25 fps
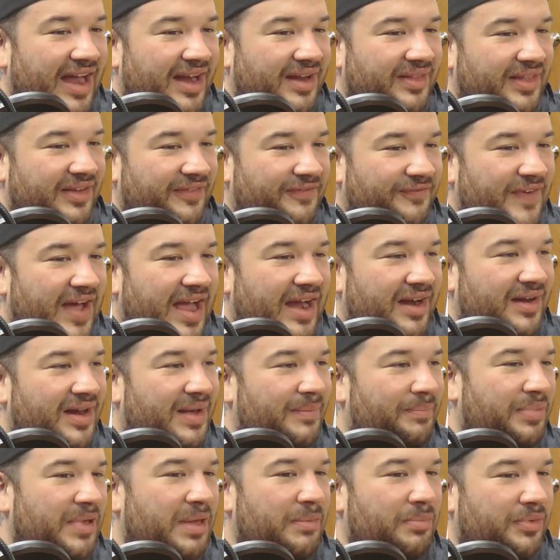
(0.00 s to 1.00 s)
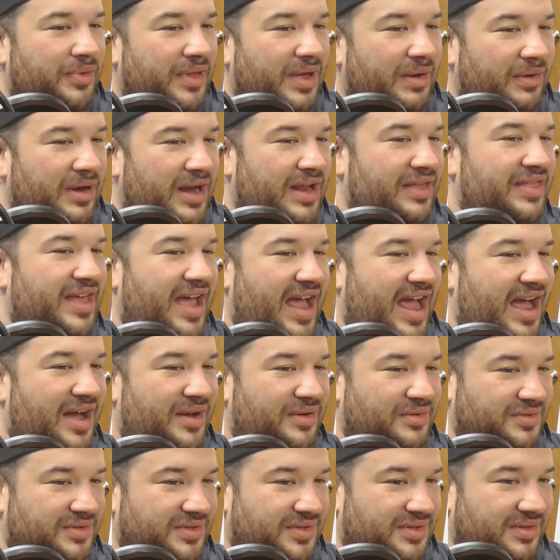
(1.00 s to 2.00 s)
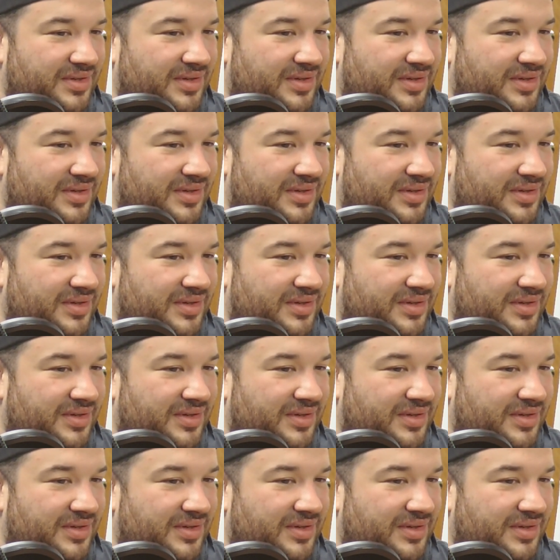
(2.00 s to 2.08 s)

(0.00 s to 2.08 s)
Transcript: fired at people that were in the house.